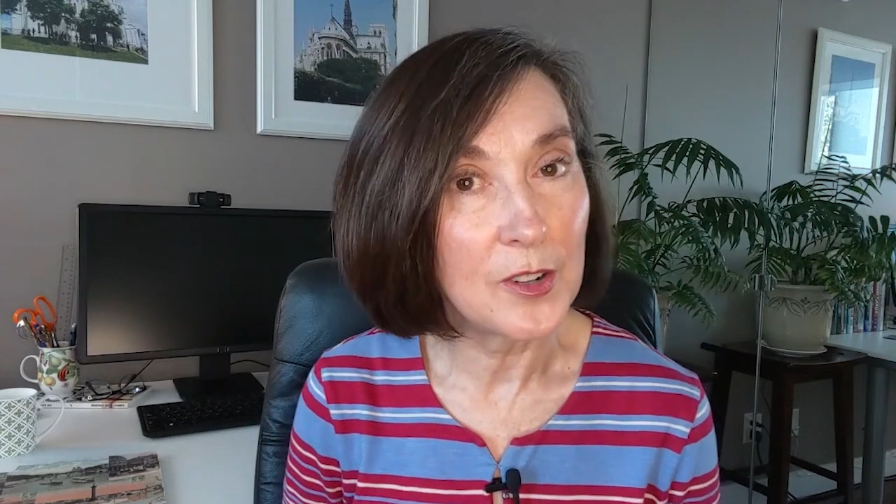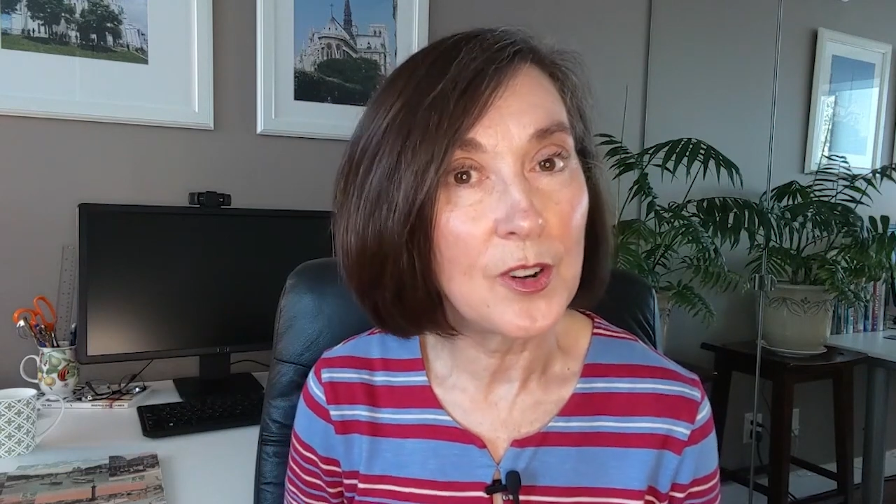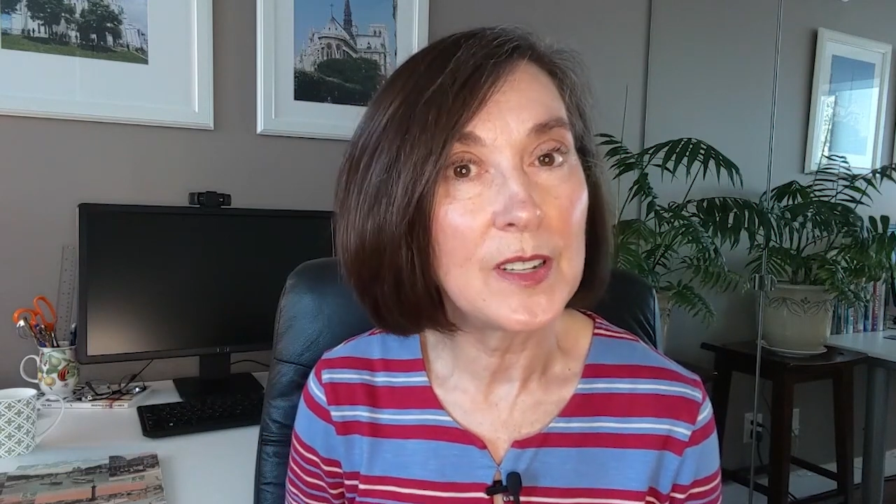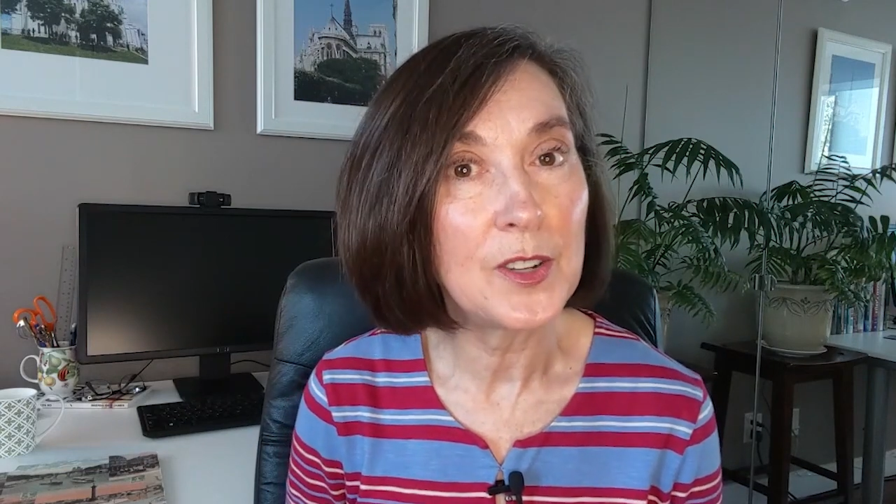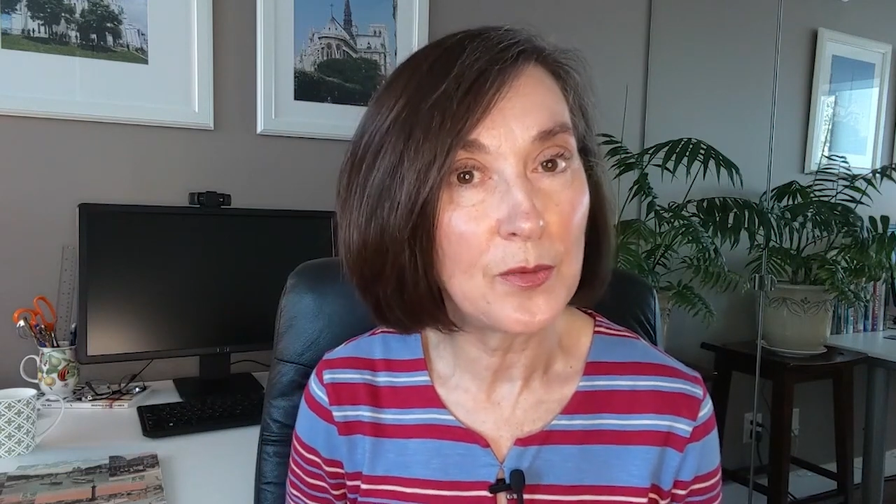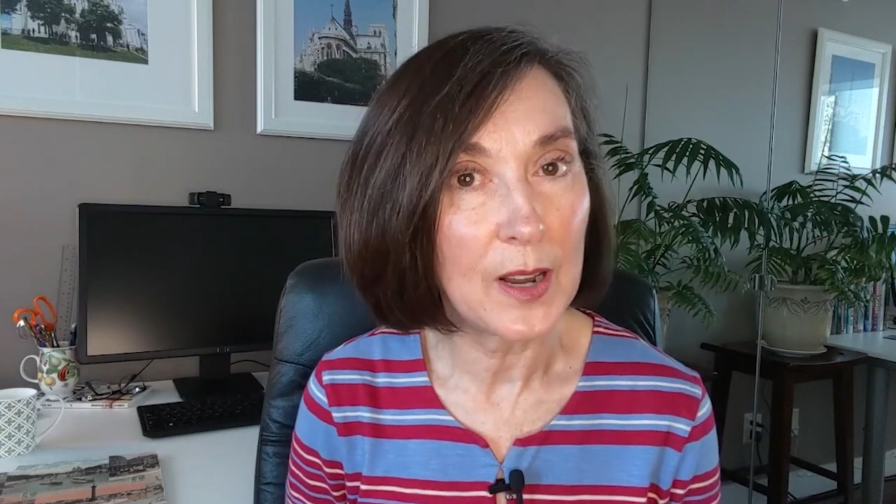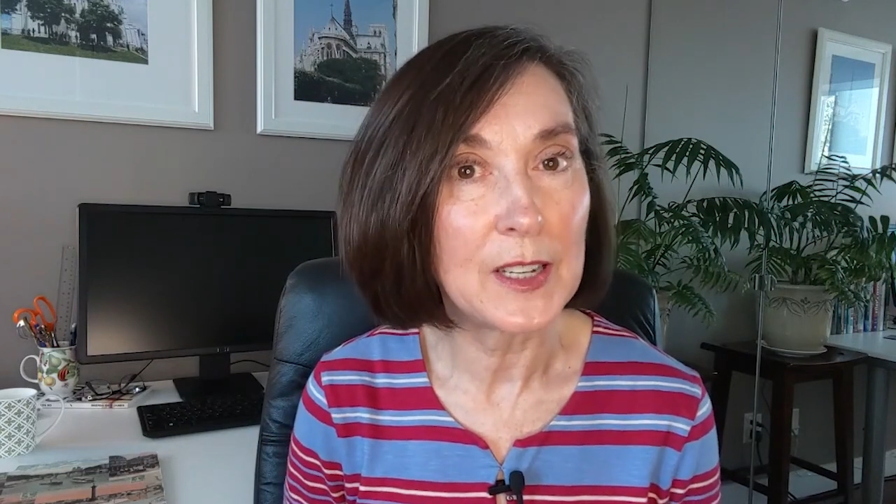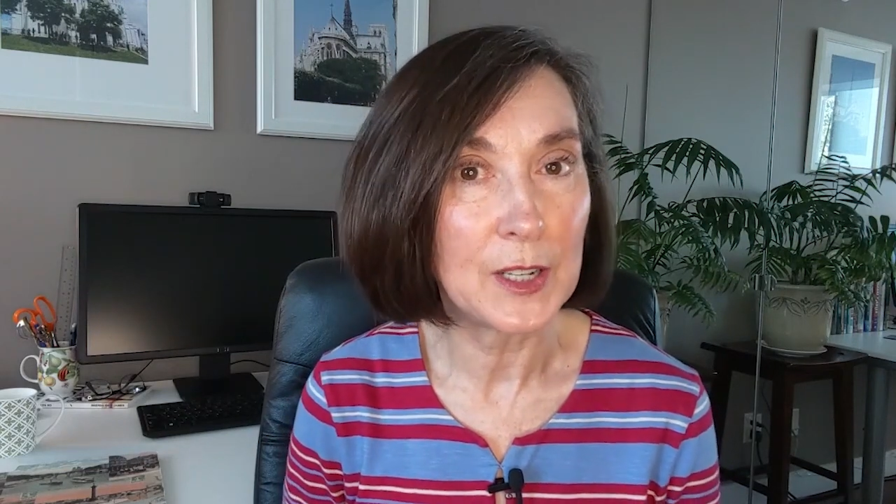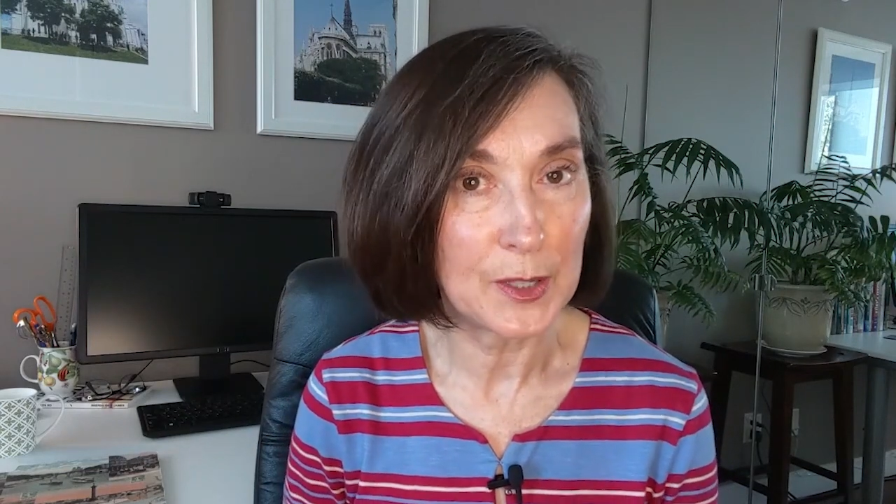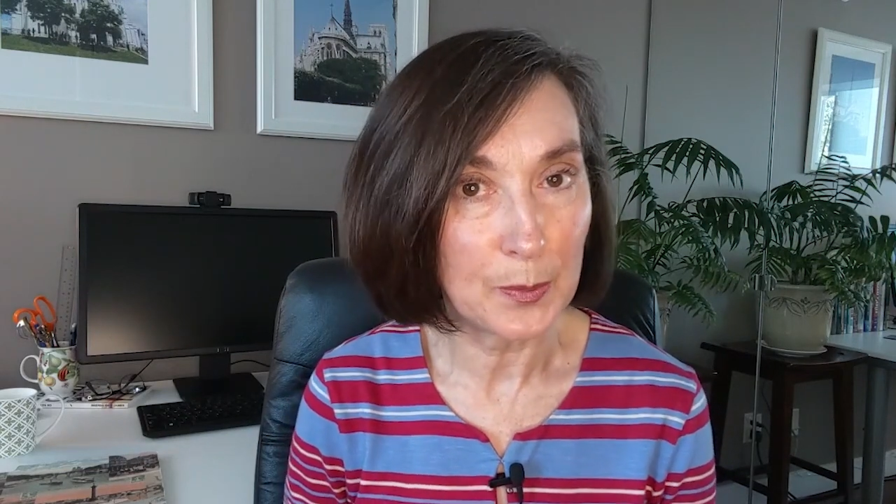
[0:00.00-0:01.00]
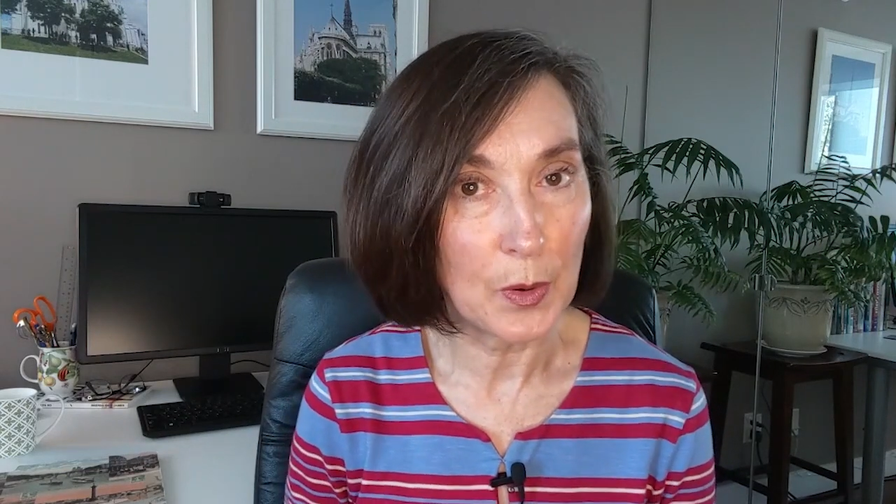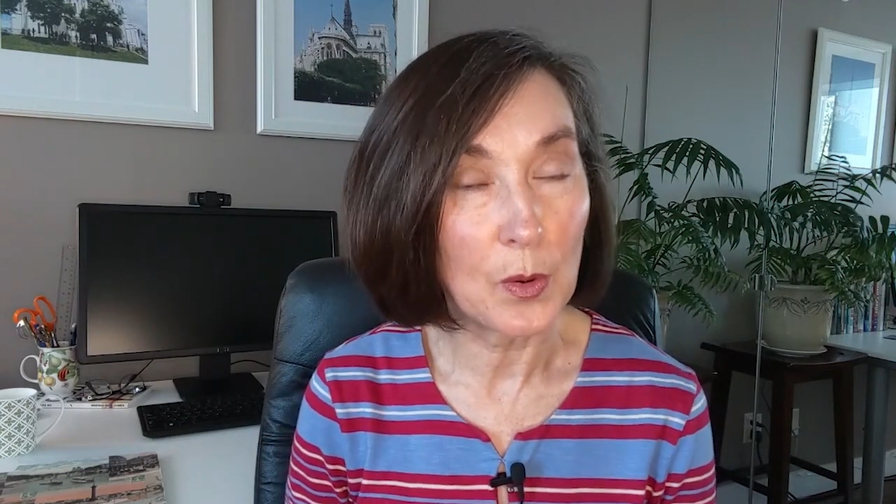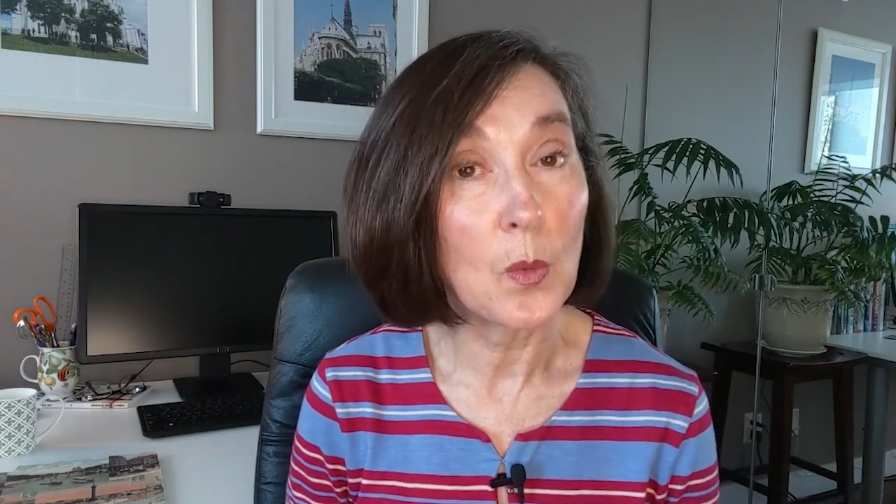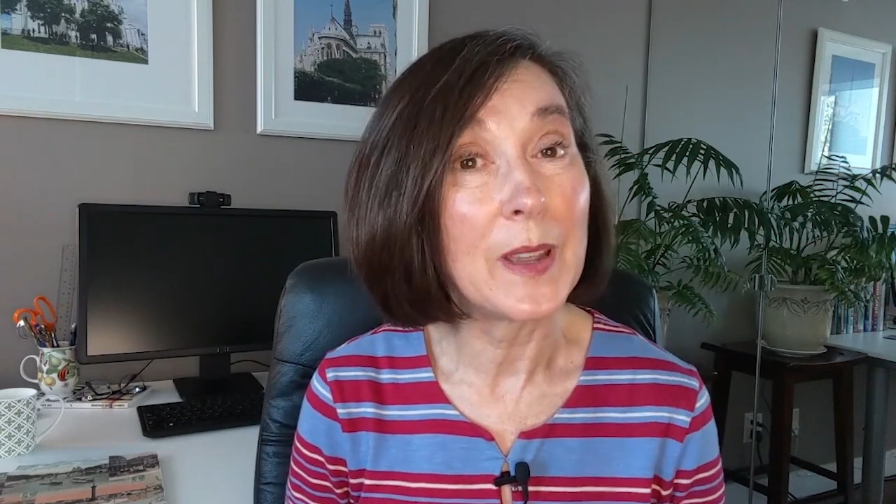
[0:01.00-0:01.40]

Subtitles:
Andre de Ruyter's book